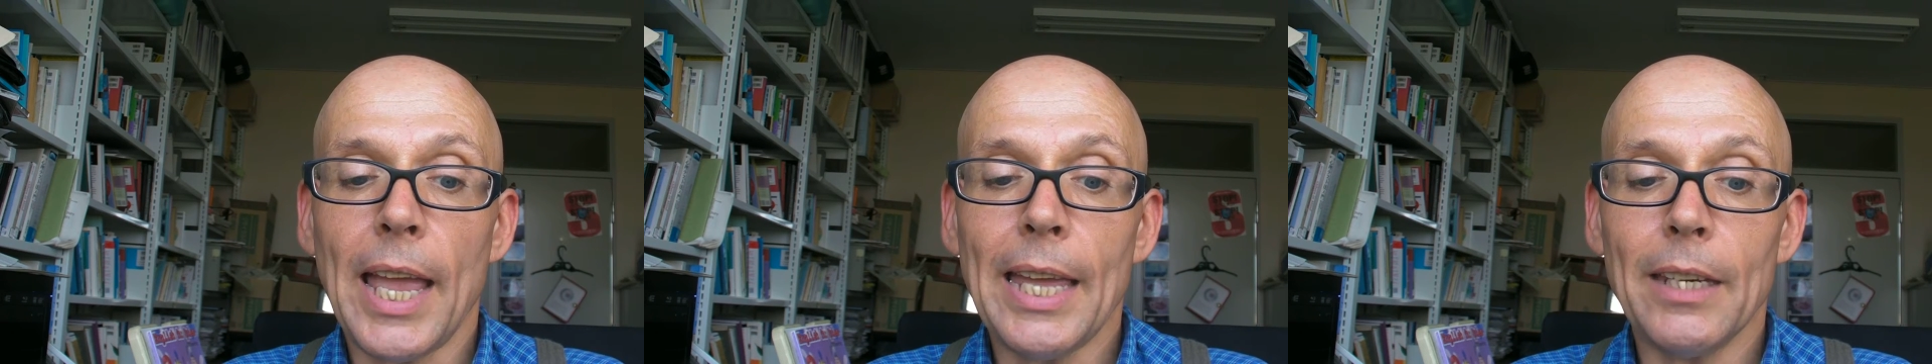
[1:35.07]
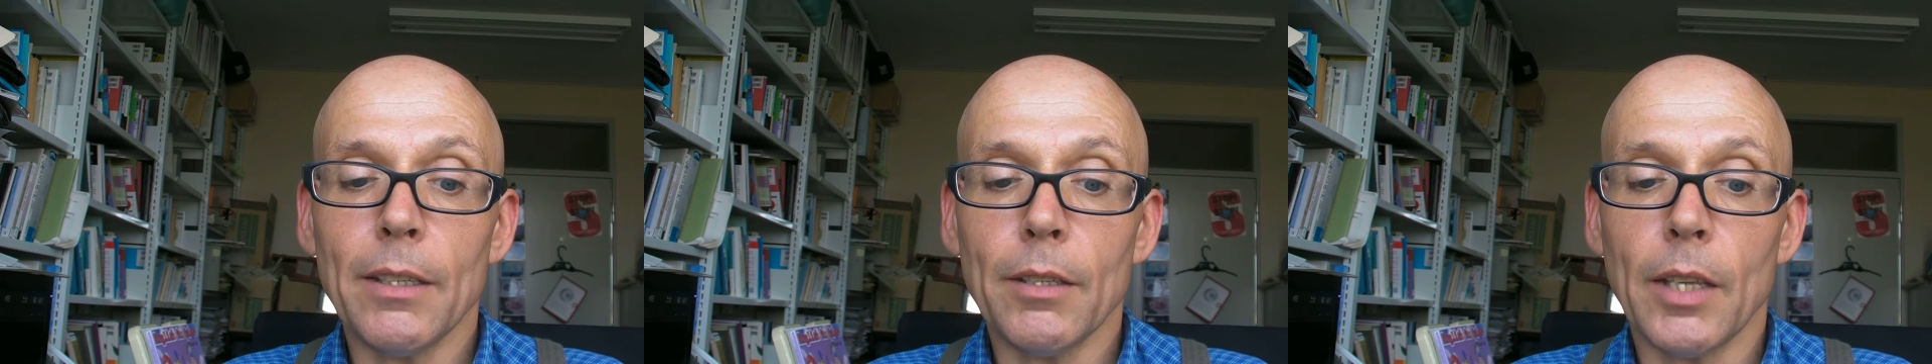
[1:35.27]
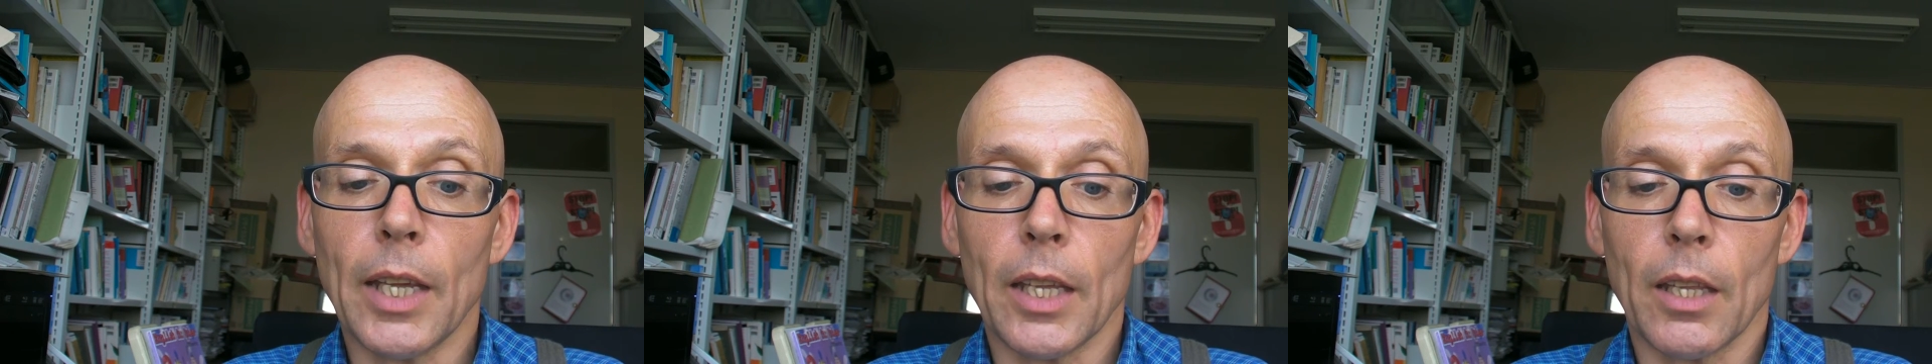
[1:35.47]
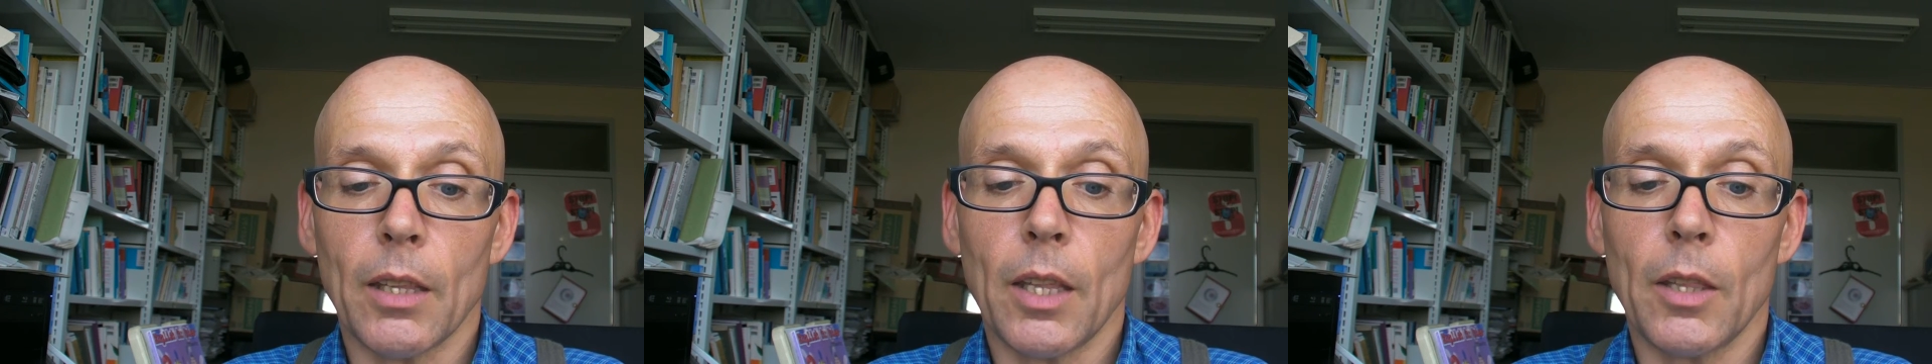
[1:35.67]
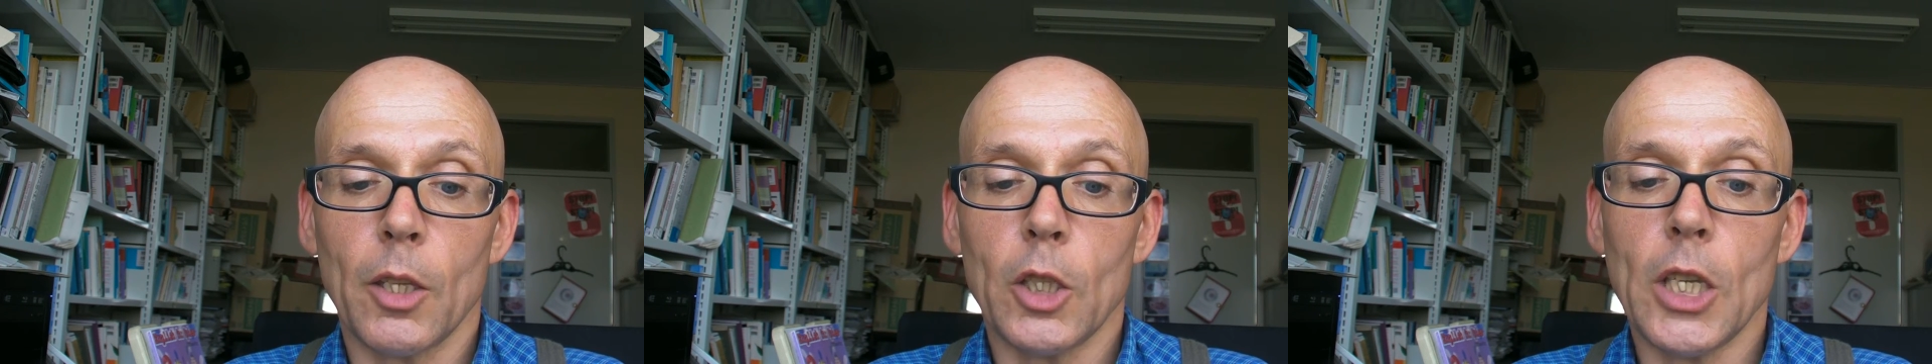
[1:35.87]
anything
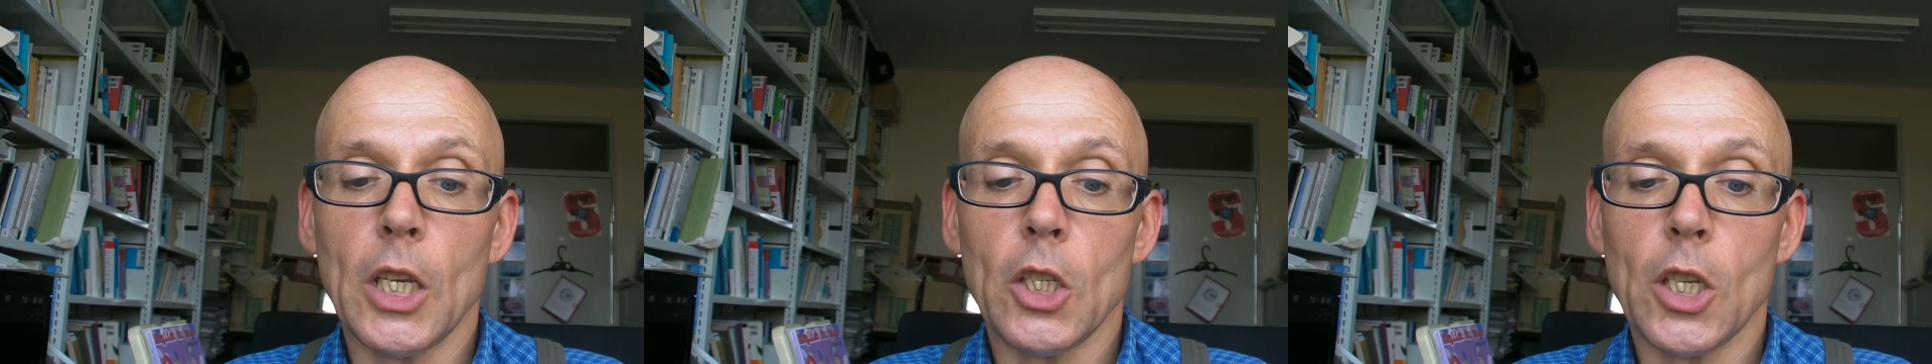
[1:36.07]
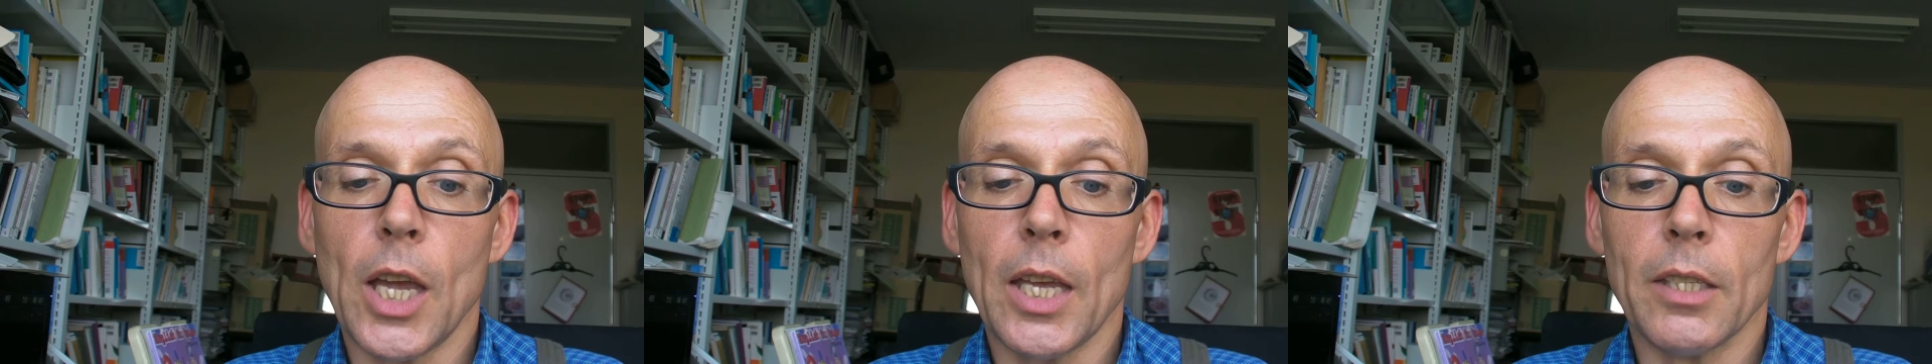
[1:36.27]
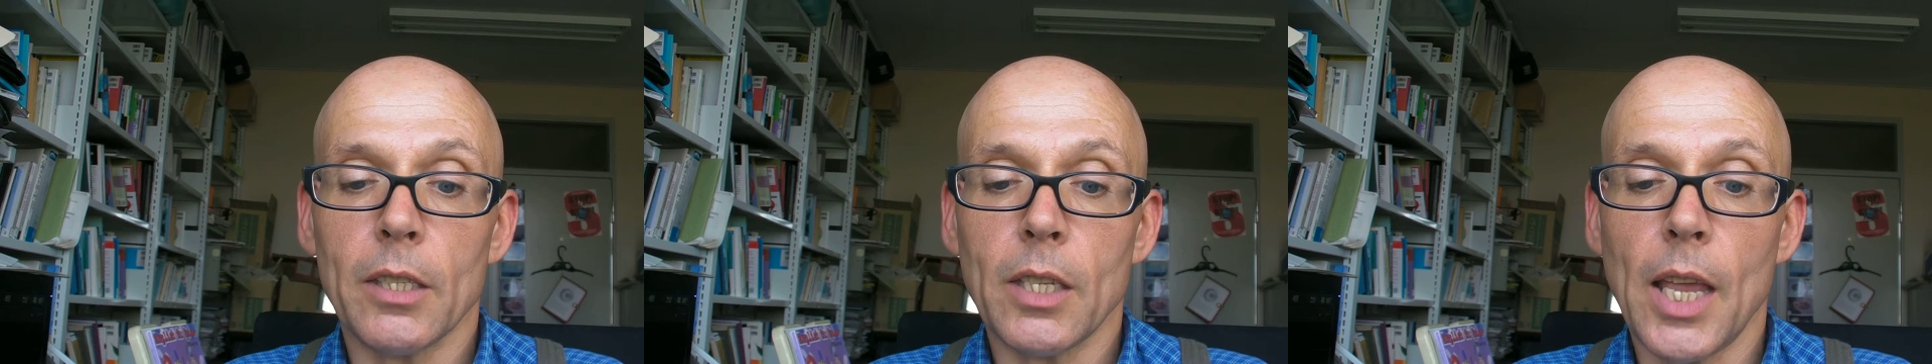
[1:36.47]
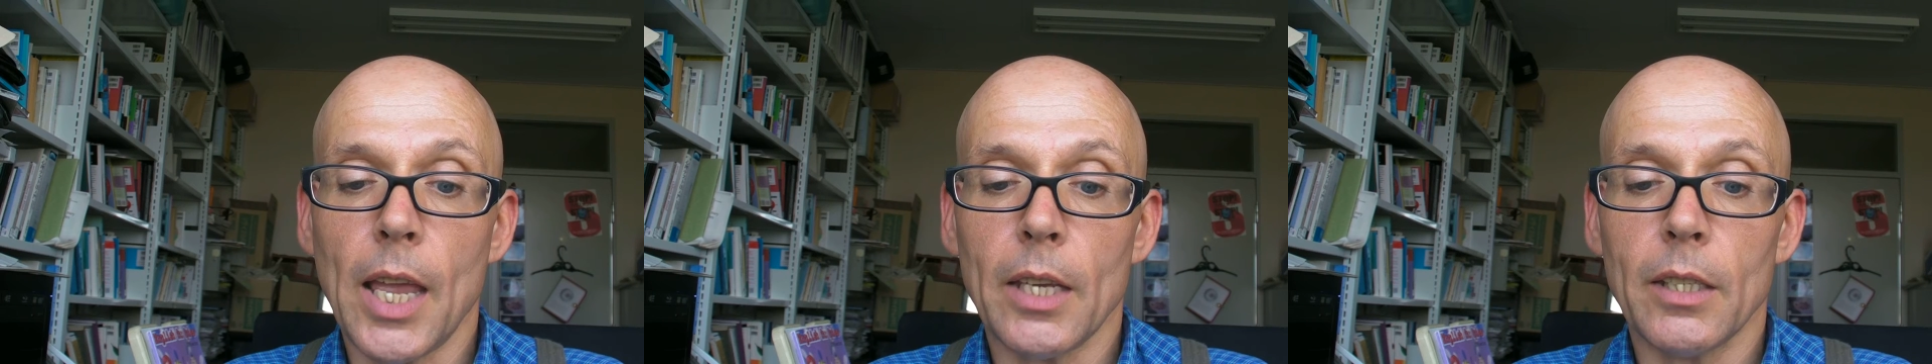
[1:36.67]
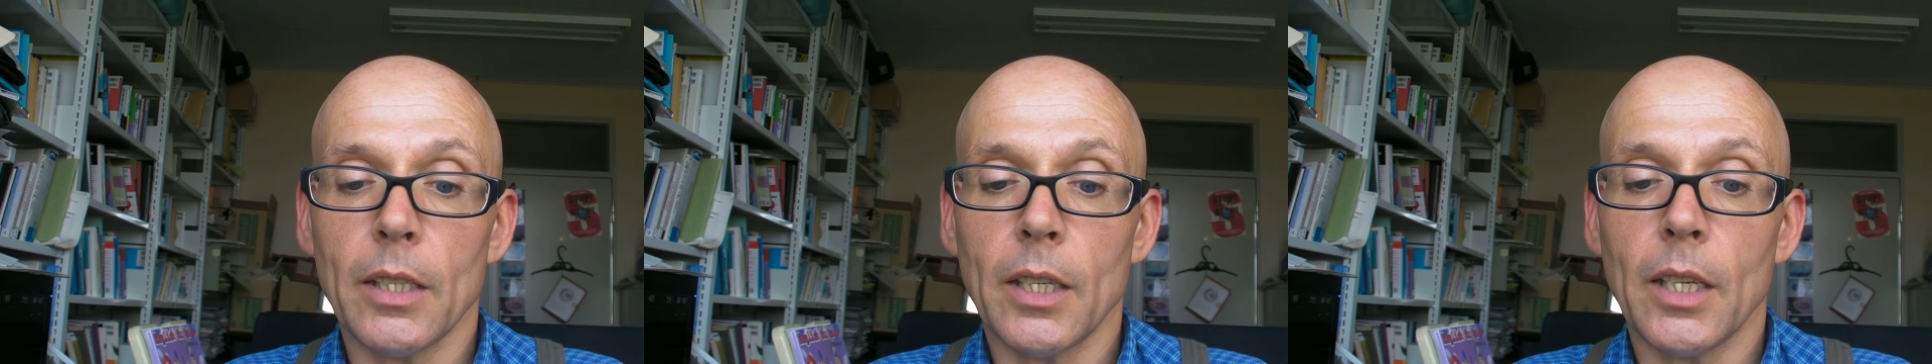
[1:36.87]
that the teacher has said,